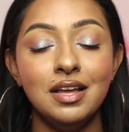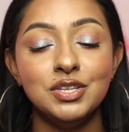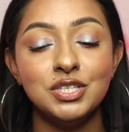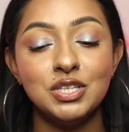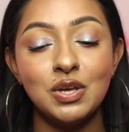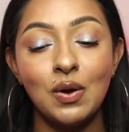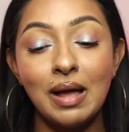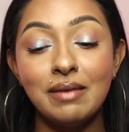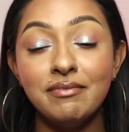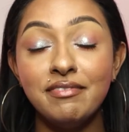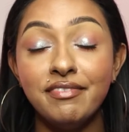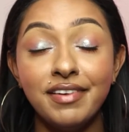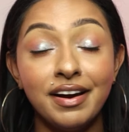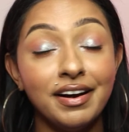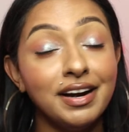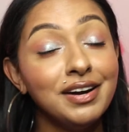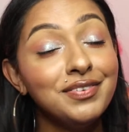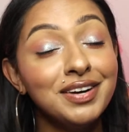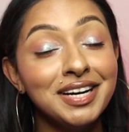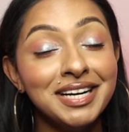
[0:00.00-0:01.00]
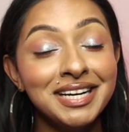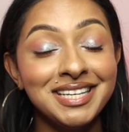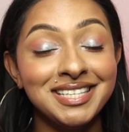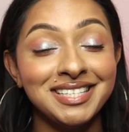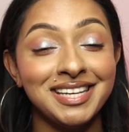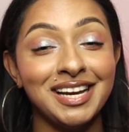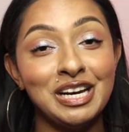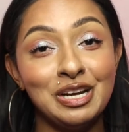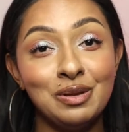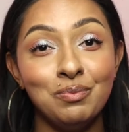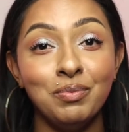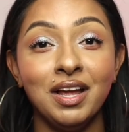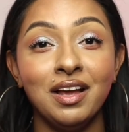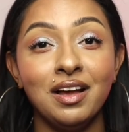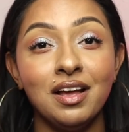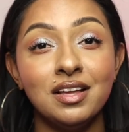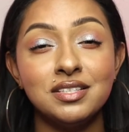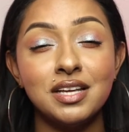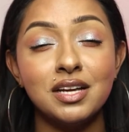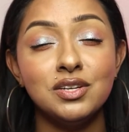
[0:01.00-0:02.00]
So I'm very, very excited
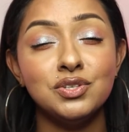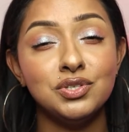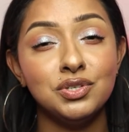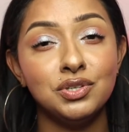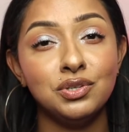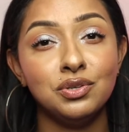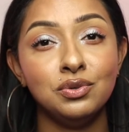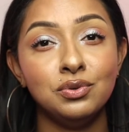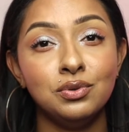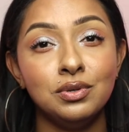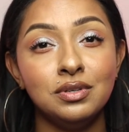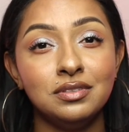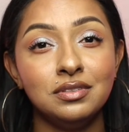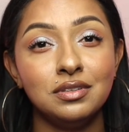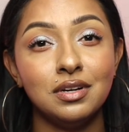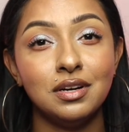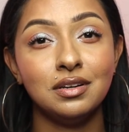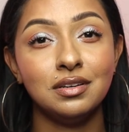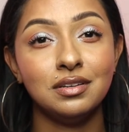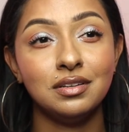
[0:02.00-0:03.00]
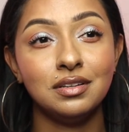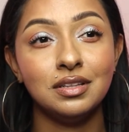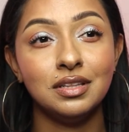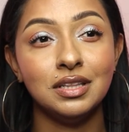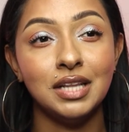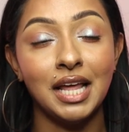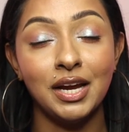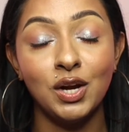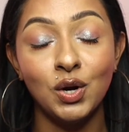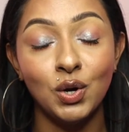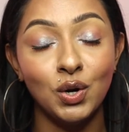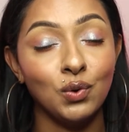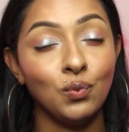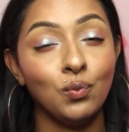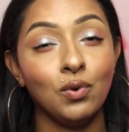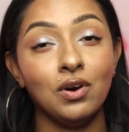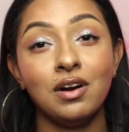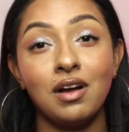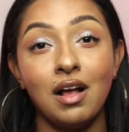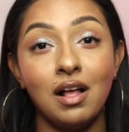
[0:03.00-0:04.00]
because I do like her
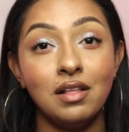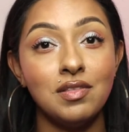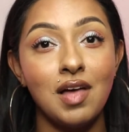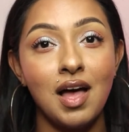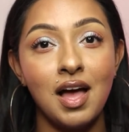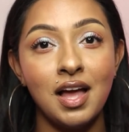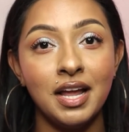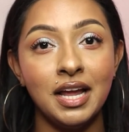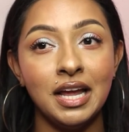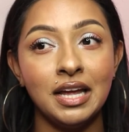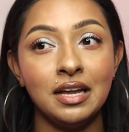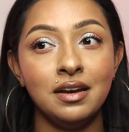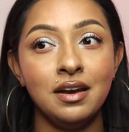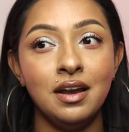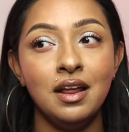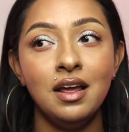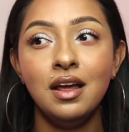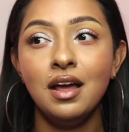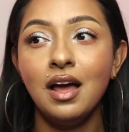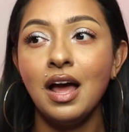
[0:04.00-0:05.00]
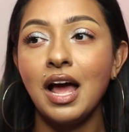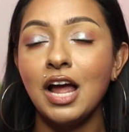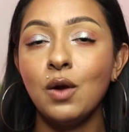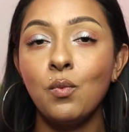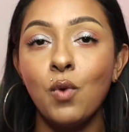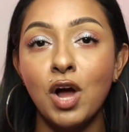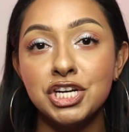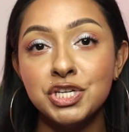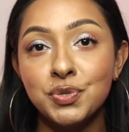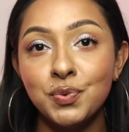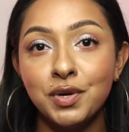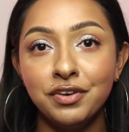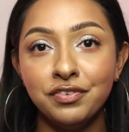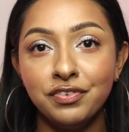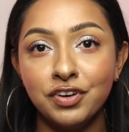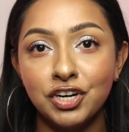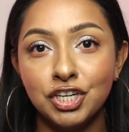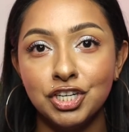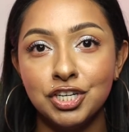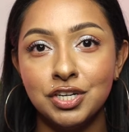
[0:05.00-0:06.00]
work a lot, and I watched one of
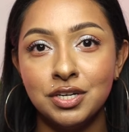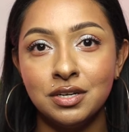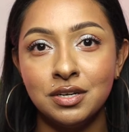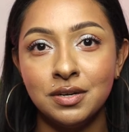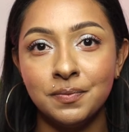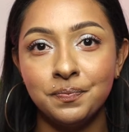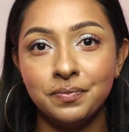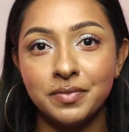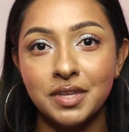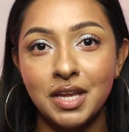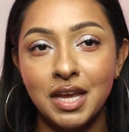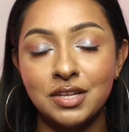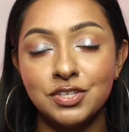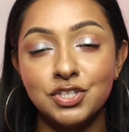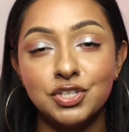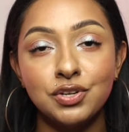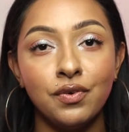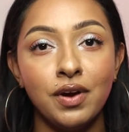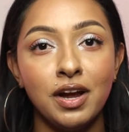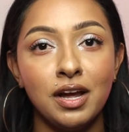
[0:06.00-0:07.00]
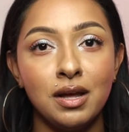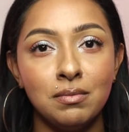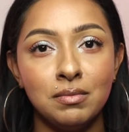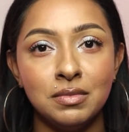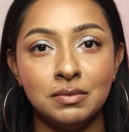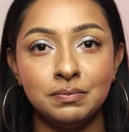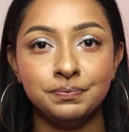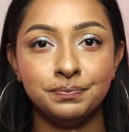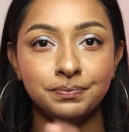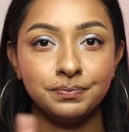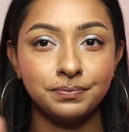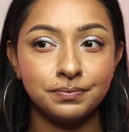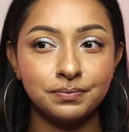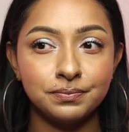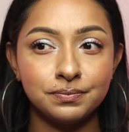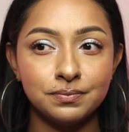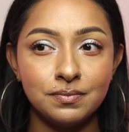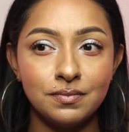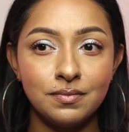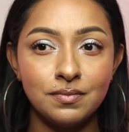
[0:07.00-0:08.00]
her Instagram
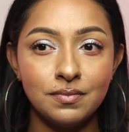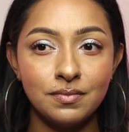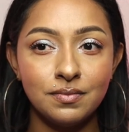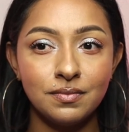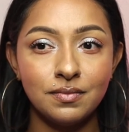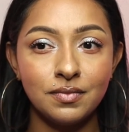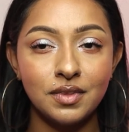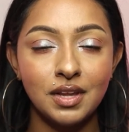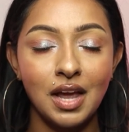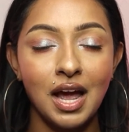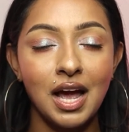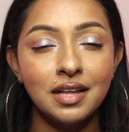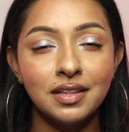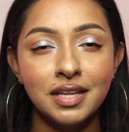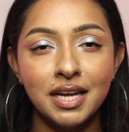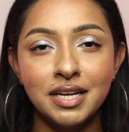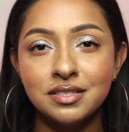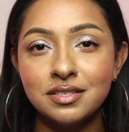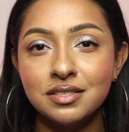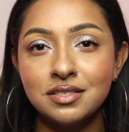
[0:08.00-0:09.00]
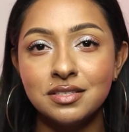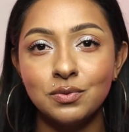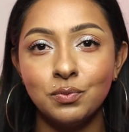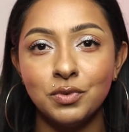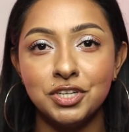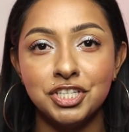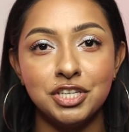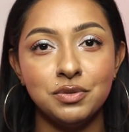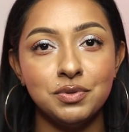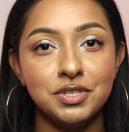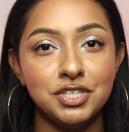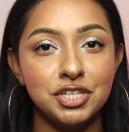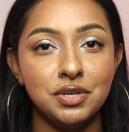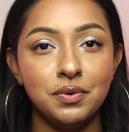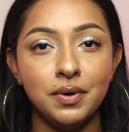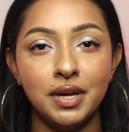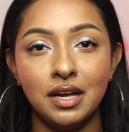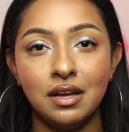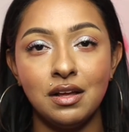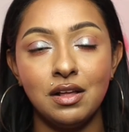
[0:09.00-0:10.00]
highlights when she was
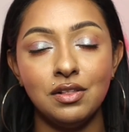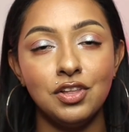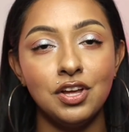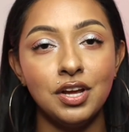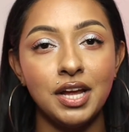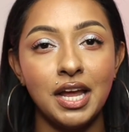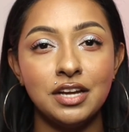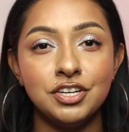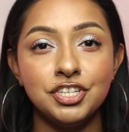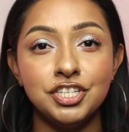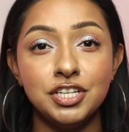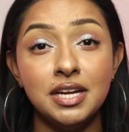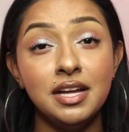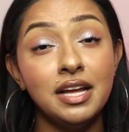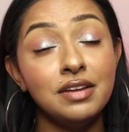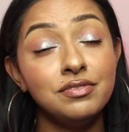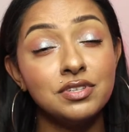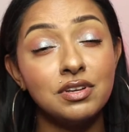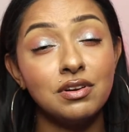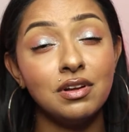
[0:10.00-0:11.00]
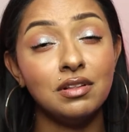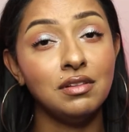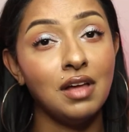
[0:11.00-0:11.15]
doing a look, and she gives a